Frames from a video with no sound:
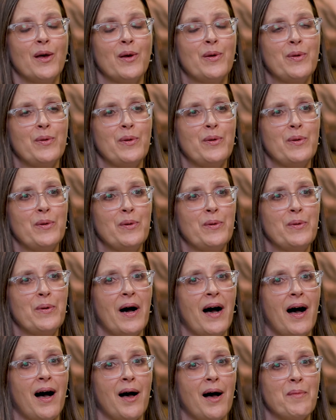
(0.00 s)
who
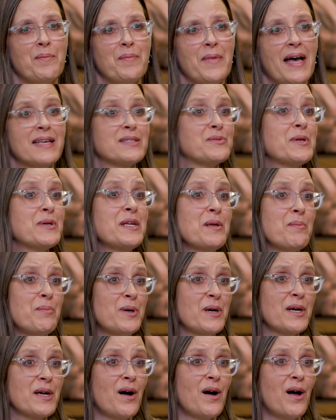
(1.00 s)
has written a
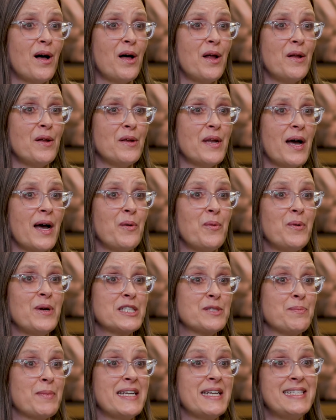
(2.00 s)
book called I
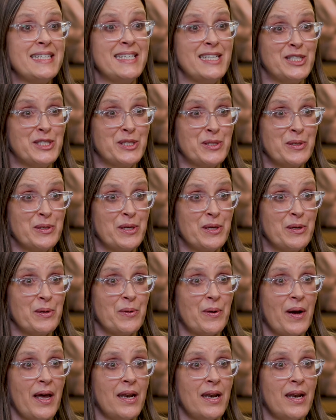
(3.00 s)
Wish My Teacher Knew.